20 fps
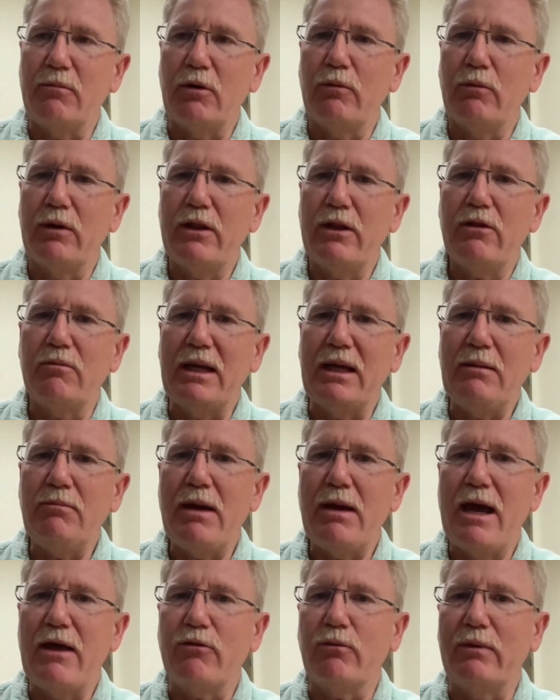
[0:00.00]
But one of the main
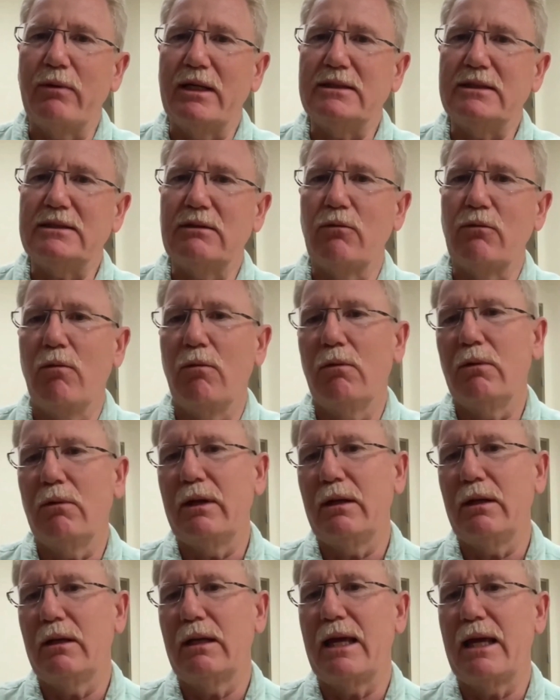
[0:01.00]
pathways that
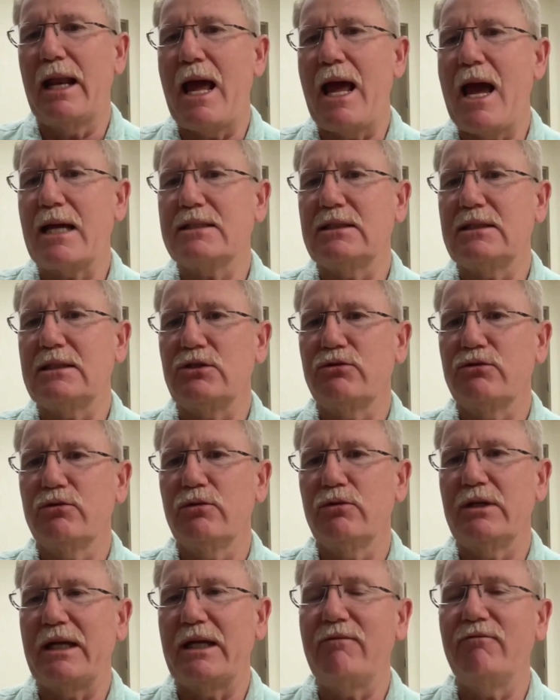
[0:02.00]
it acts is
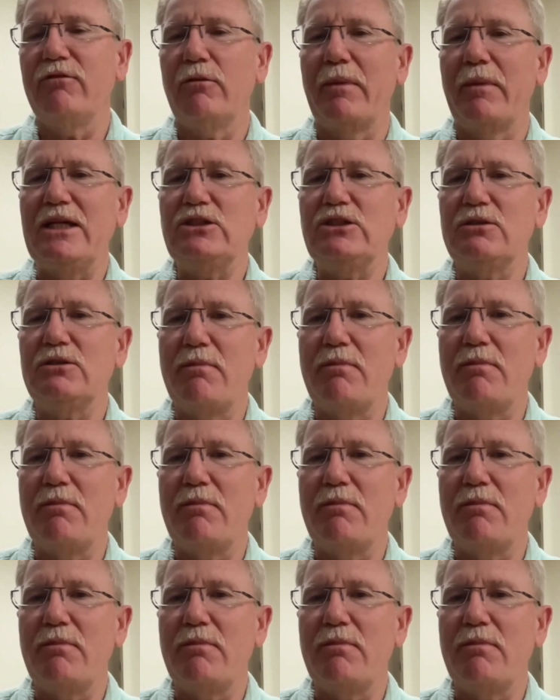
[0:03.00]
through an inflammation